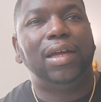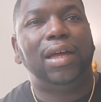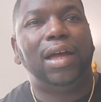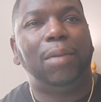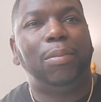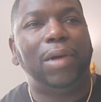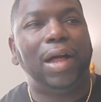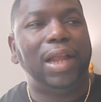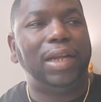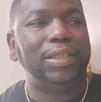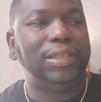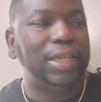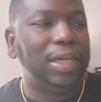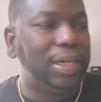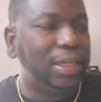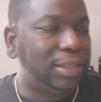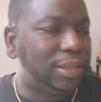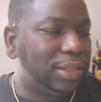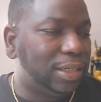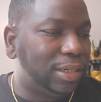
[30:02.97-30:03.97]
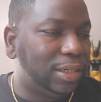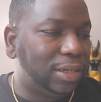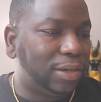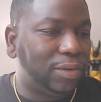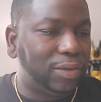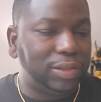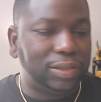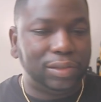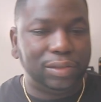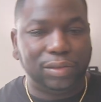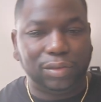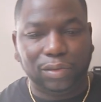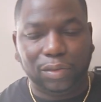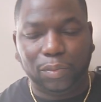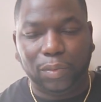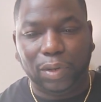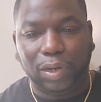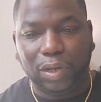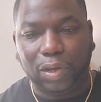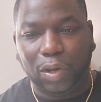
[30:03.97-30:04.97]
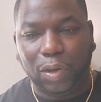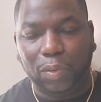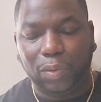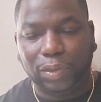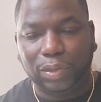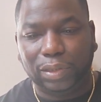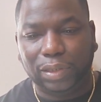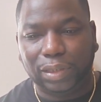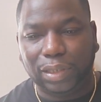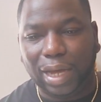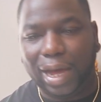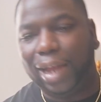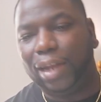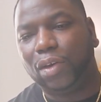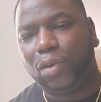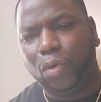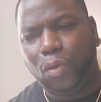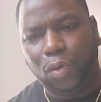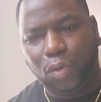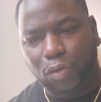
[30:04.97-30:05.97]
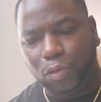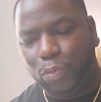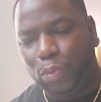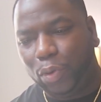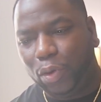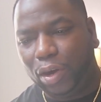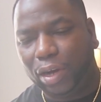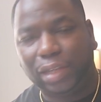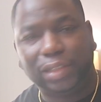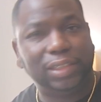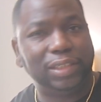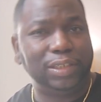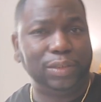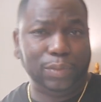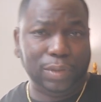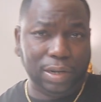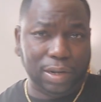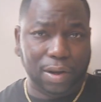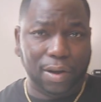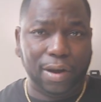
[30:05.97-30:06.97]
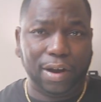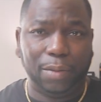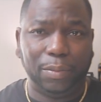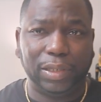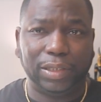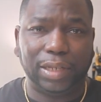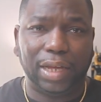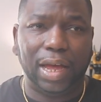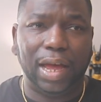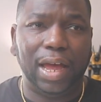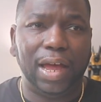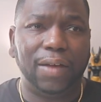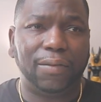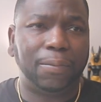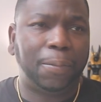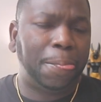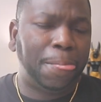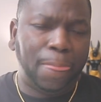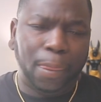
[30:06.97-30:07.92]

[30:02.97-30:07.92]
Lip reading: apologetics and the Christians who want to go into the allegorical part. Because this is one of the arguments I have.